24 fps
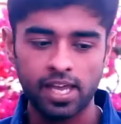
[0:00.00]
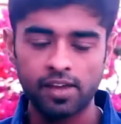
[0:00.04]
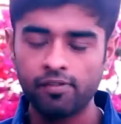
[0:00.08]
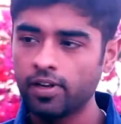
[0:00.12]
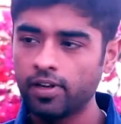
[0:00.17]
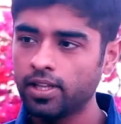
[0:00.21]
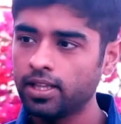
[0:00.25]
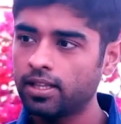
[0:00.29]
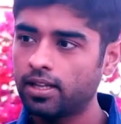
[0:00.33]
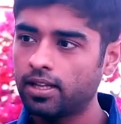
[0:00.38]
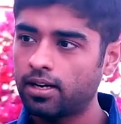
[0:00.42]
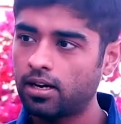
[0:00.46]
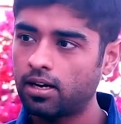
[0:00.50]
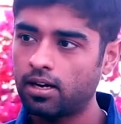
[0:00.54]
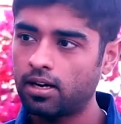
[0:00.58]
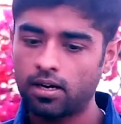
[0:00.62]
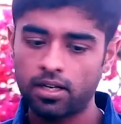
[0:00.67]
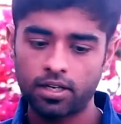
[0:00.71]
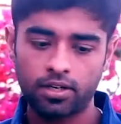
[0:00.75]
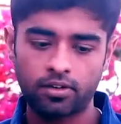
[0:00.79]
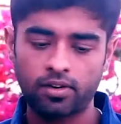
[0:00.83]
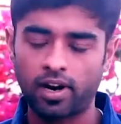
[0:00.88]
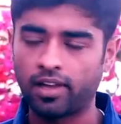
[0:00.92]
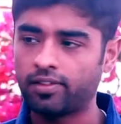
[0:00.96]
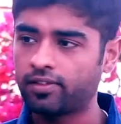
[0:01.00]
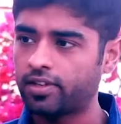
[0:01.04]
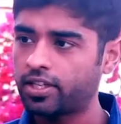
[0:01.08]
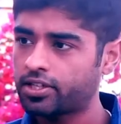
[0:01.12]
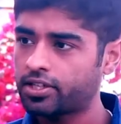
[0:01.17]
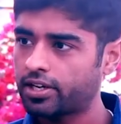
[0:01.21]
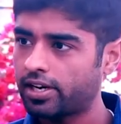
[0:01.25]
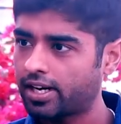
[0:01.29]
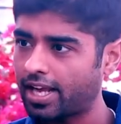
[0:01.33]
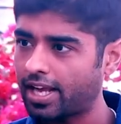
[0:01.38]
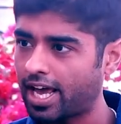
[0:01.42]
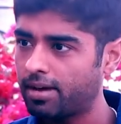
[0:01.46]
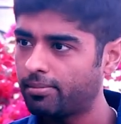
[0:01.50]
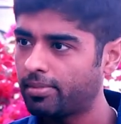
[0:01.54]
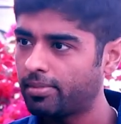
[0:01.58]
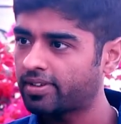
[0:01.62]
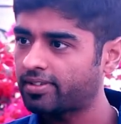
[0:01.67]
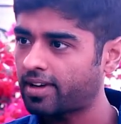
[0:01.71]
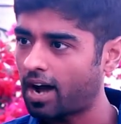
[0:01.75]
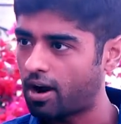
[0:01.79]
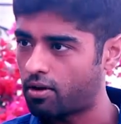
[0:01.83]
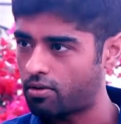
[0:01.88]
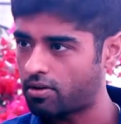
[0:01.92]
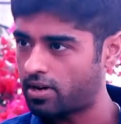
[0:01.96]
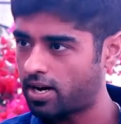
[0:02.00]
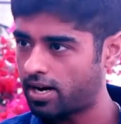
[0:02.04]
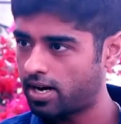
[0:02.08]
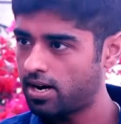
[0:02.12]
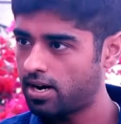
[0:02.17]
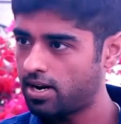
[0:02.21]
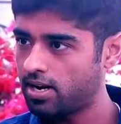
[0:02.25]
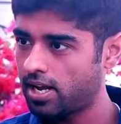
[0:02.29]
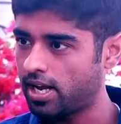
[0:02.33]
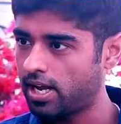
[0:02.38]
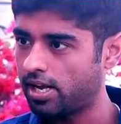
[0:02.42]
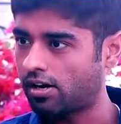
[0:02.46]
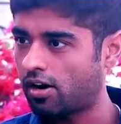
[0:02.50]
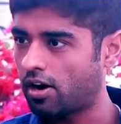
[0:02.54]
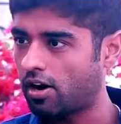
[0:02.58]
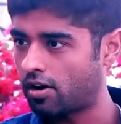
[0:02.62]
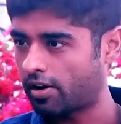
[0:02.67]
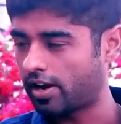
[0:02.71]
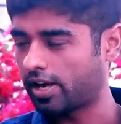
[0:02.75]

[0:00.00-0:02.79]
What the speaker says: Even the transition time is counted in your